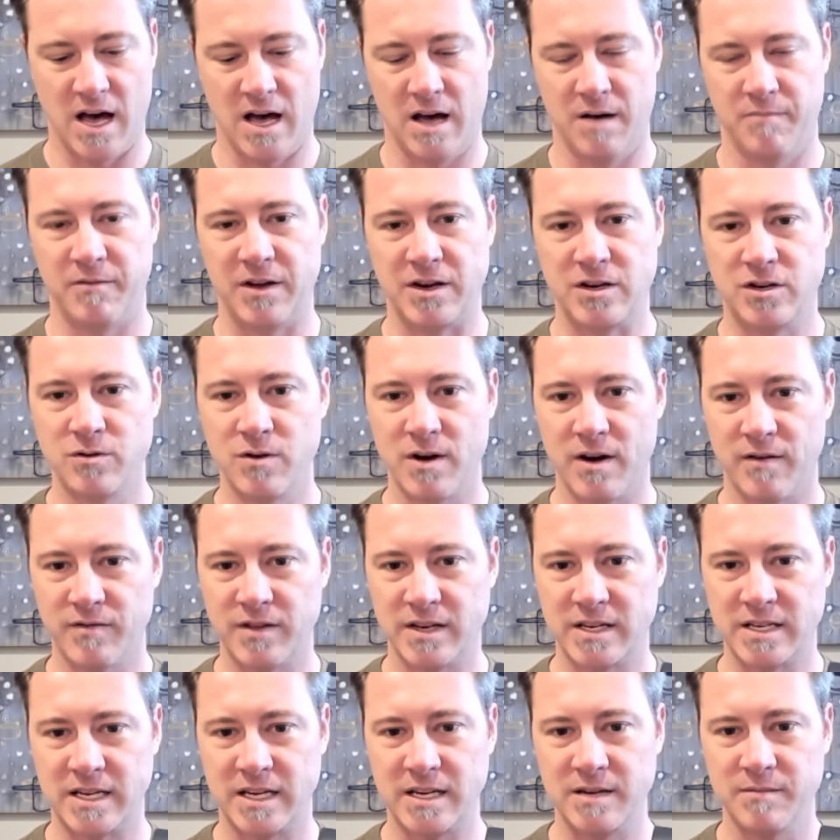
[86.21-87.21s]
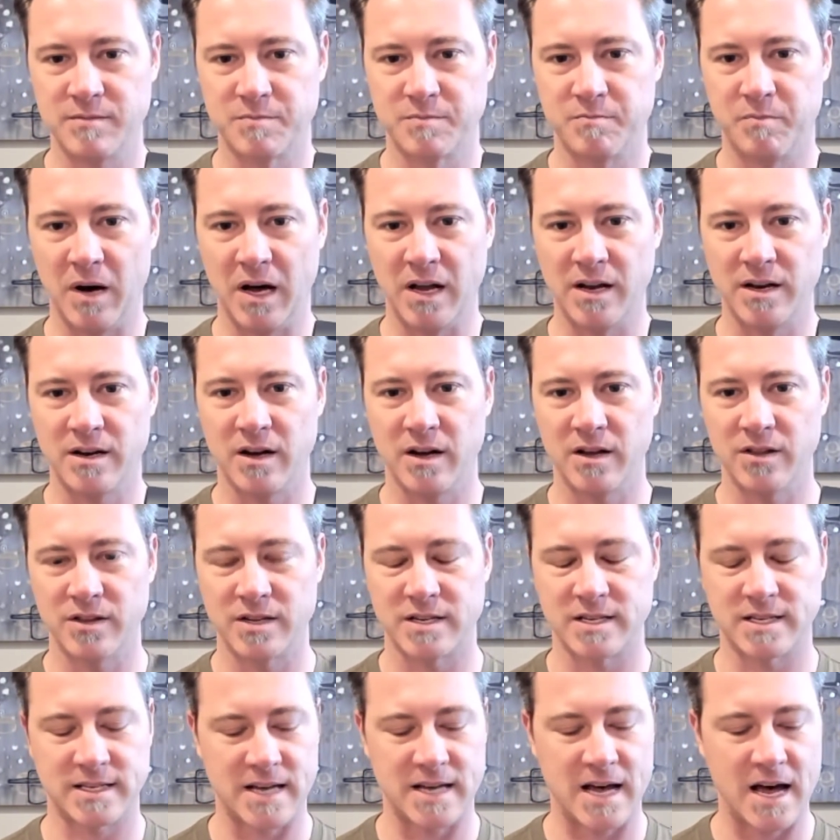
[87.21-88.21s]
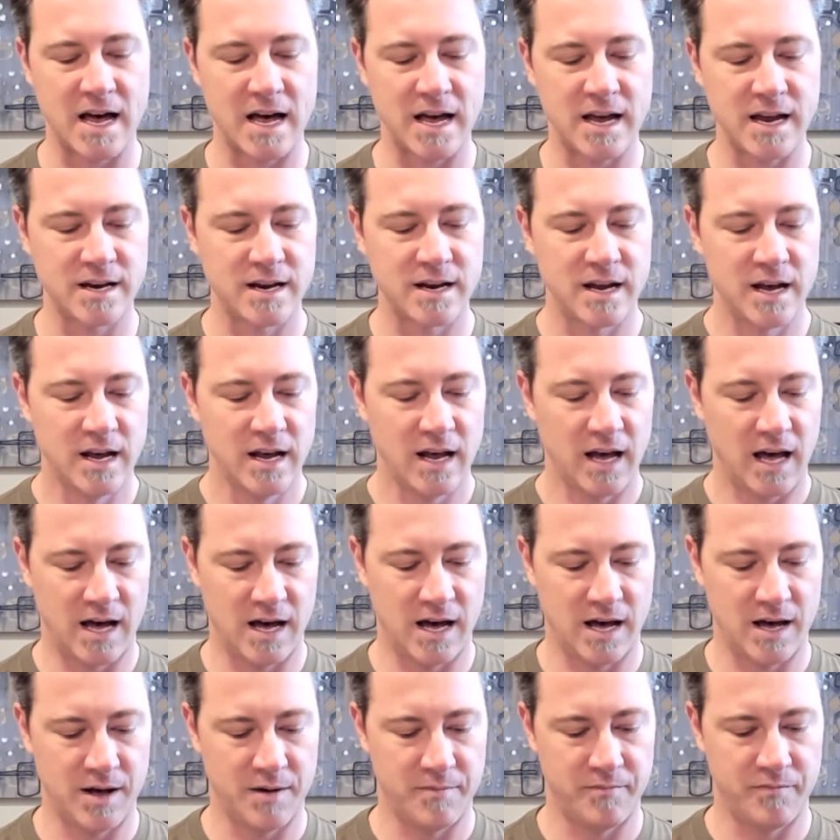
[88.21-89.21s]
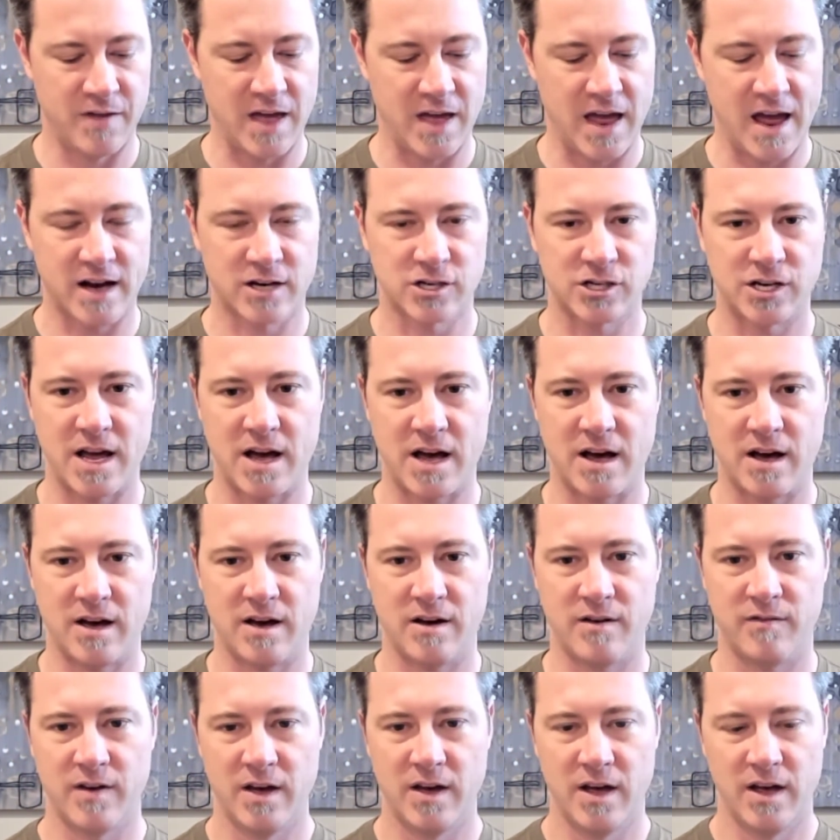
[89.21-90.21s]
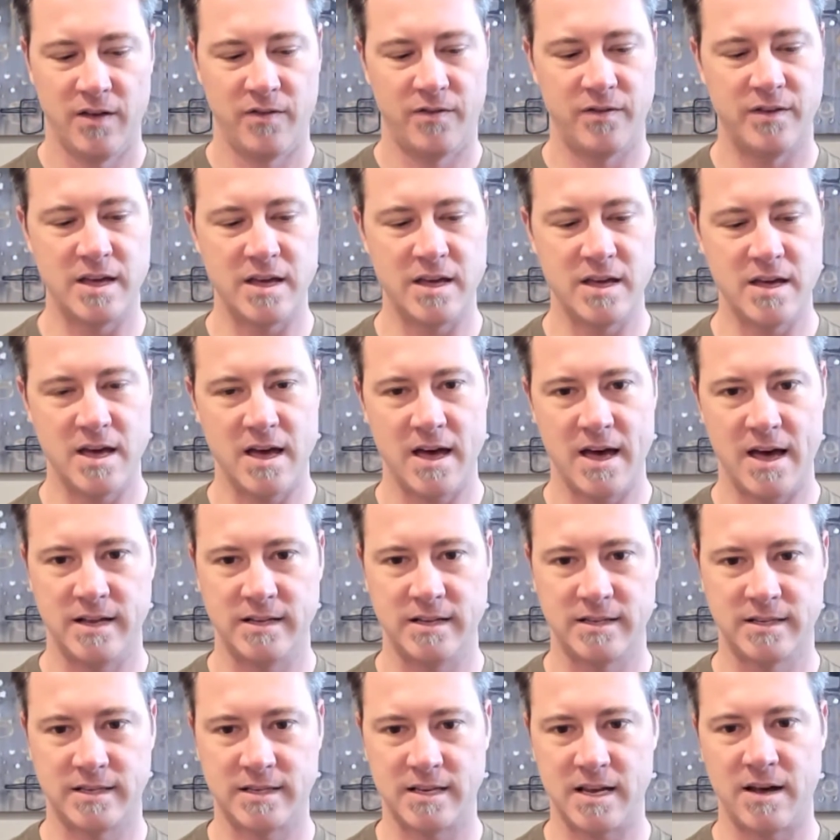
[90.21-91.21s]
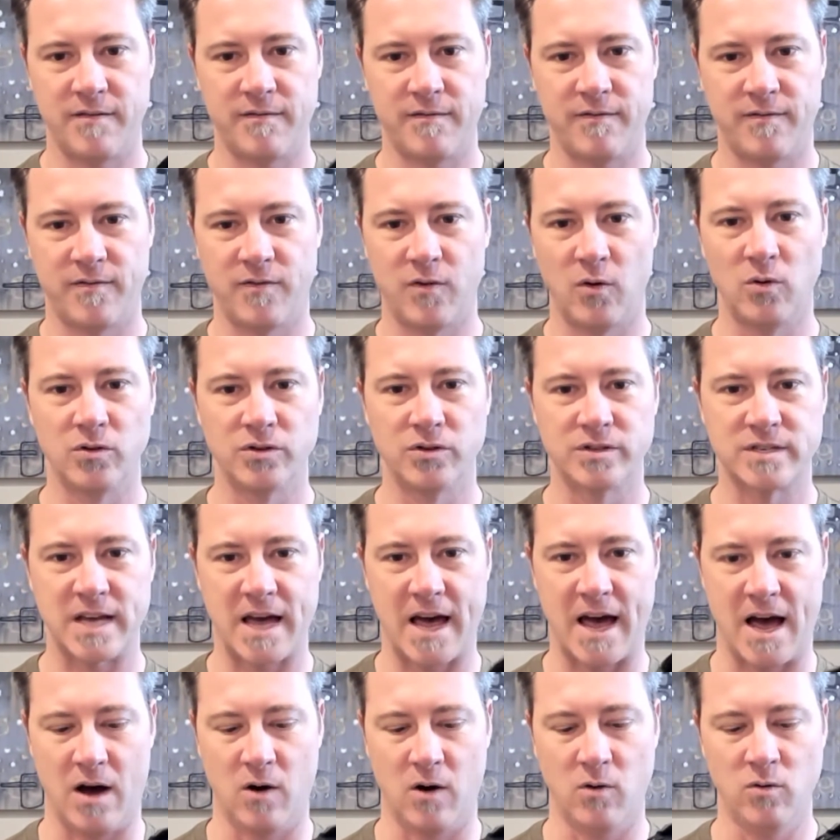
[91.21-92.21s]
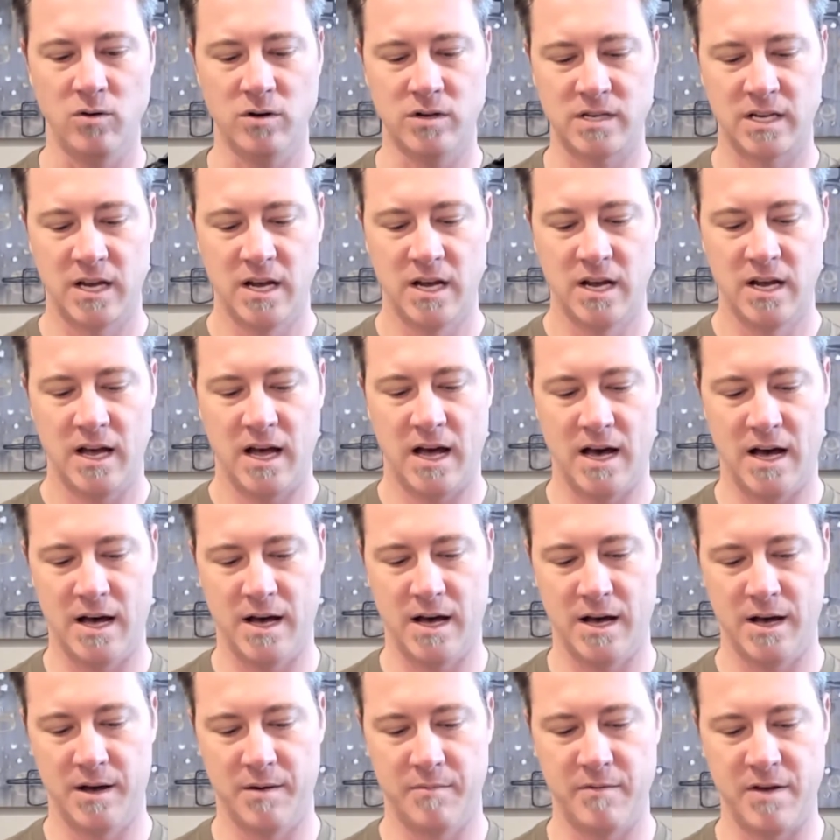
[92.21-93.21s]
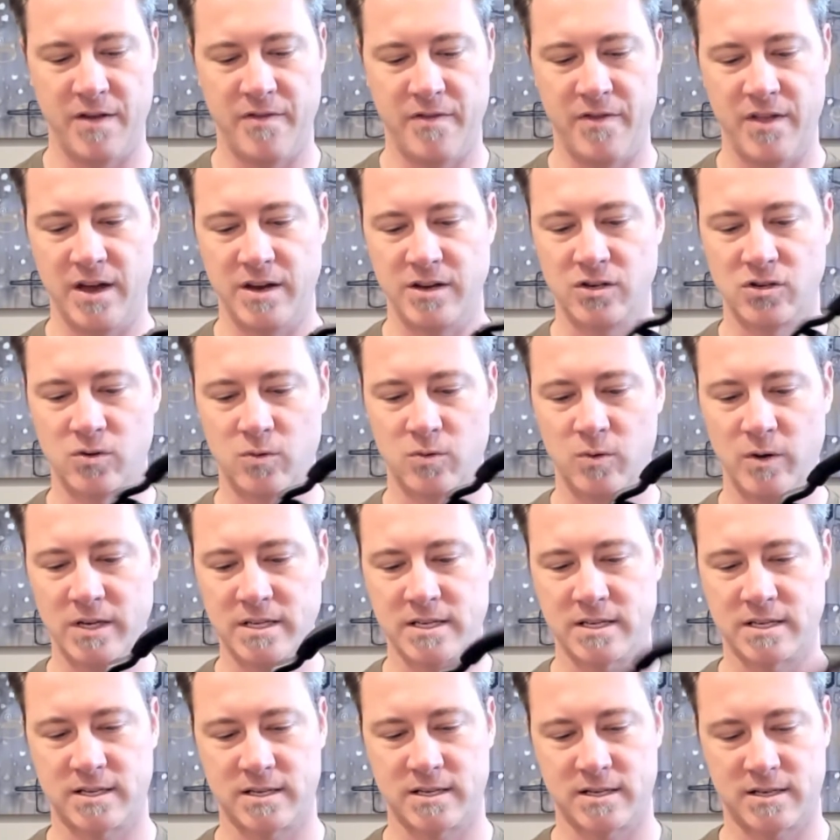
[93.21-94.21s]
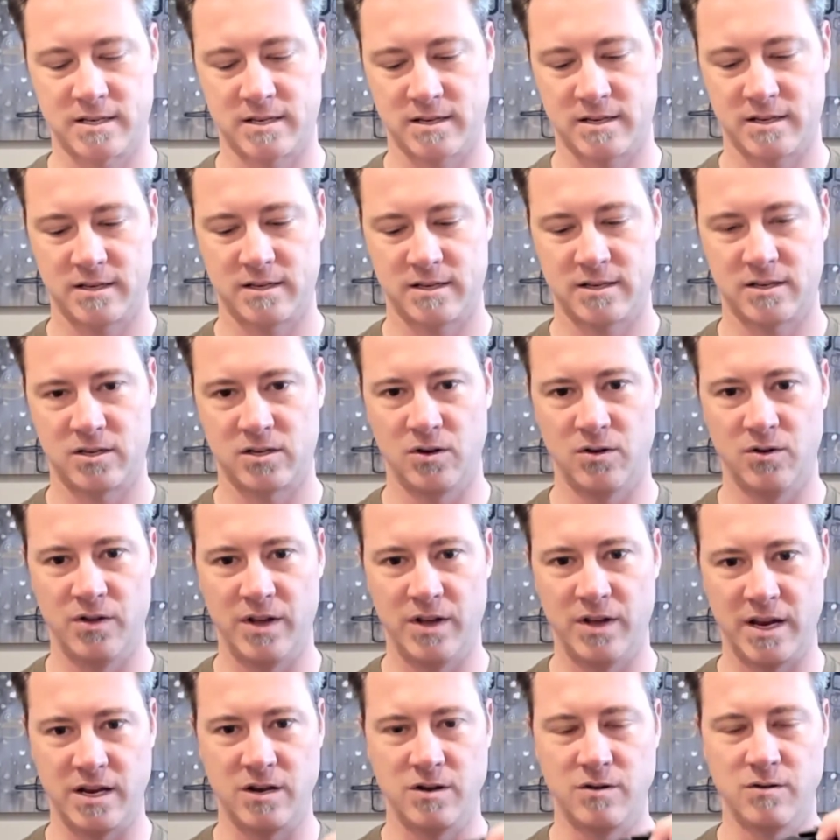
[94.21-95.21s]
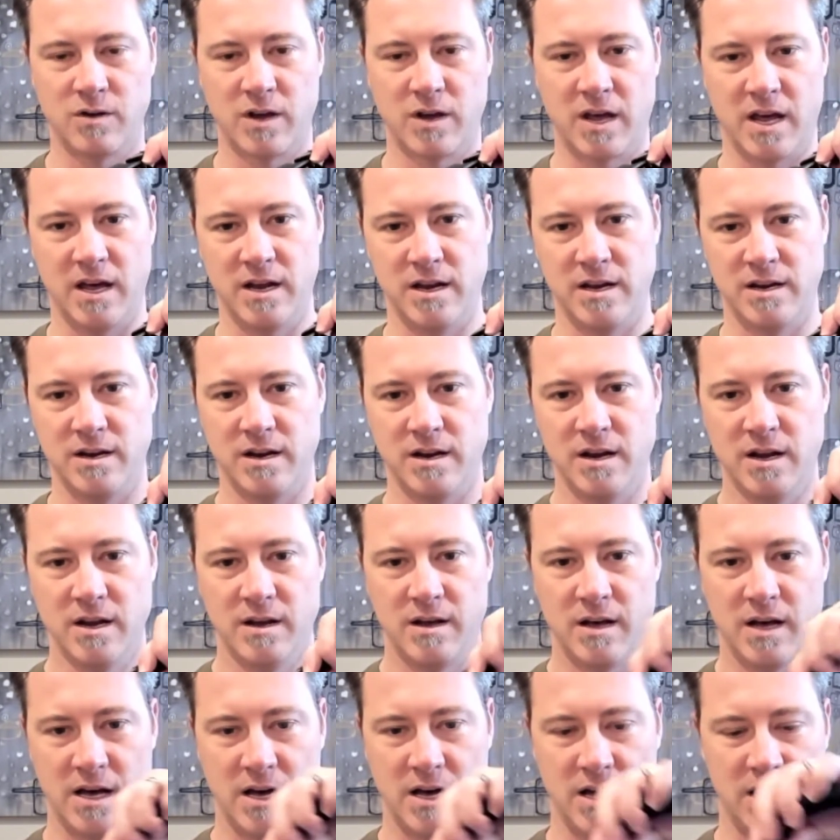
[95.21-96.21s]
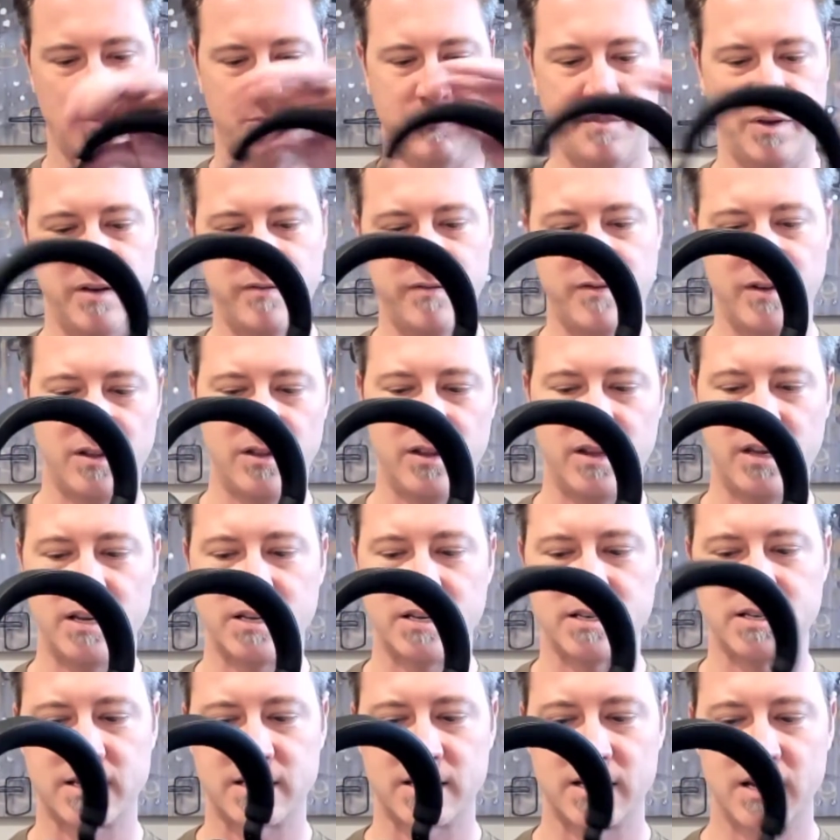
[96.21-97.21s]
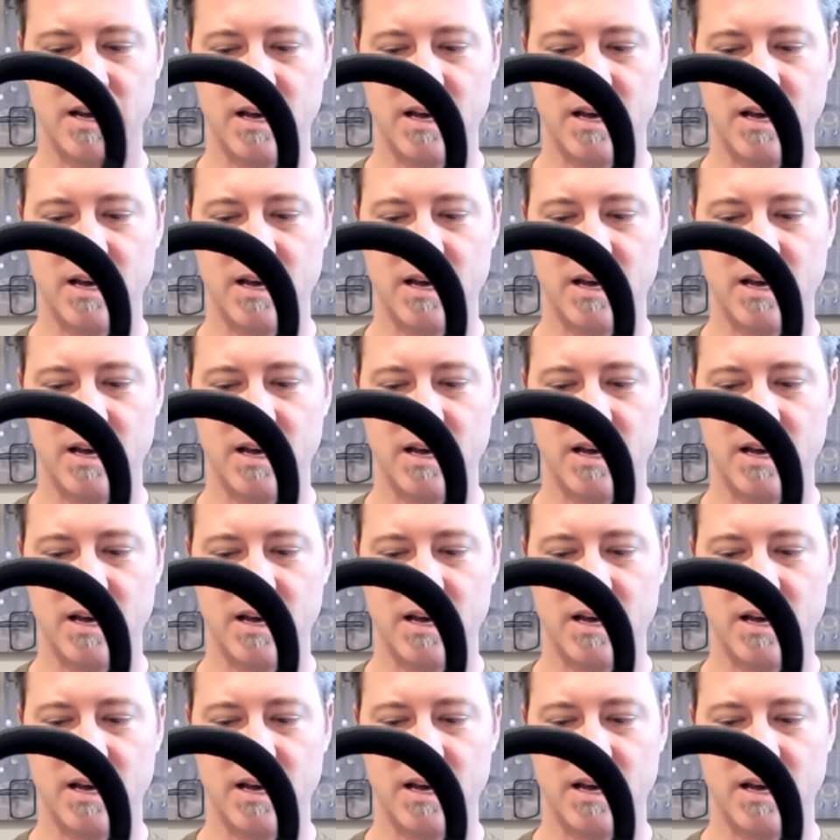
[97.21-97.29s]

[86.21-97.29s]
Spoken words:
They do have the Teams button on the side. They actually have the headset folds out and then twists so that you can pivot this